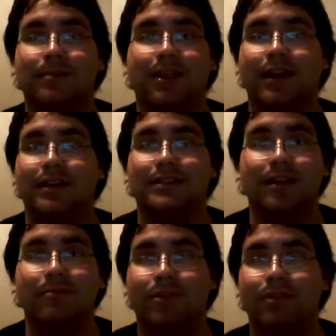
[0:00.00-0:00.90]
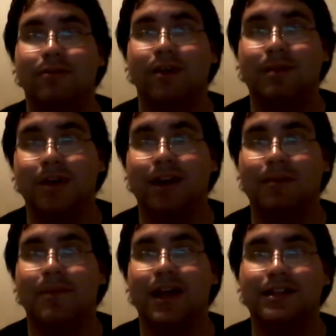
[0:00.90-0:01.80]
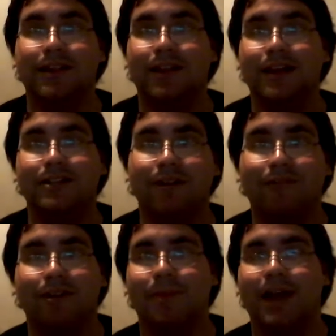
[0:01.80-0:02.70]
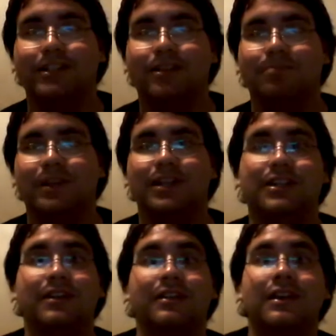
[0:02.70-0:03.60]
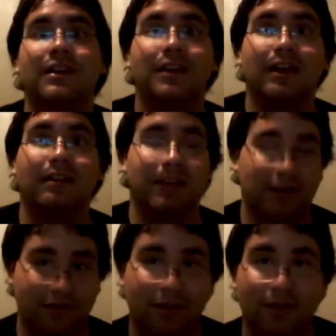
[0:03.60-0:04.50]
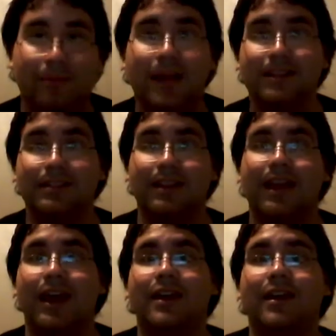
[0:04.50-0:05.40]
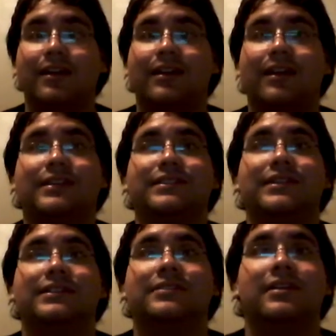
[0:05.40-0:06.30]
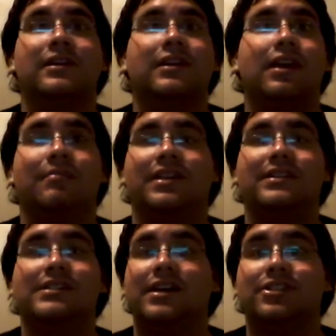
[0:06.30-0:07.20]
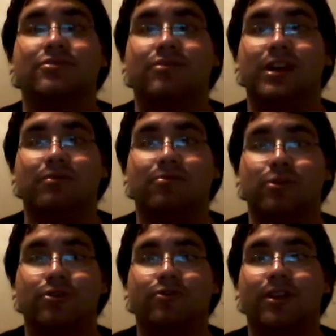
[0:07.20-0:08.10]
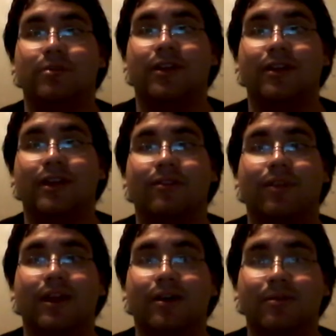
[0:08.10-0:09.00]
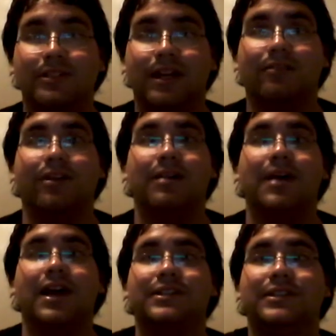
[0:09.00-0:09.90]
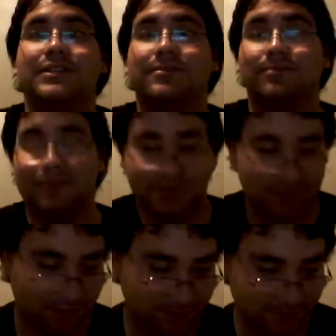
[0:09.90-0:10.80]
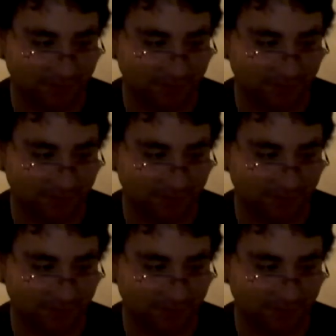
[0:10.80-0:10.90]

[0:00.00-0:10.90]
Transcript: I mean, like I said, with Great American Bash and the Nitro after Bash at the Beach, and you know, like there are other matches that they had in 1996. I mean, these guys just like worked really well together, and they always had great matches. Yeah.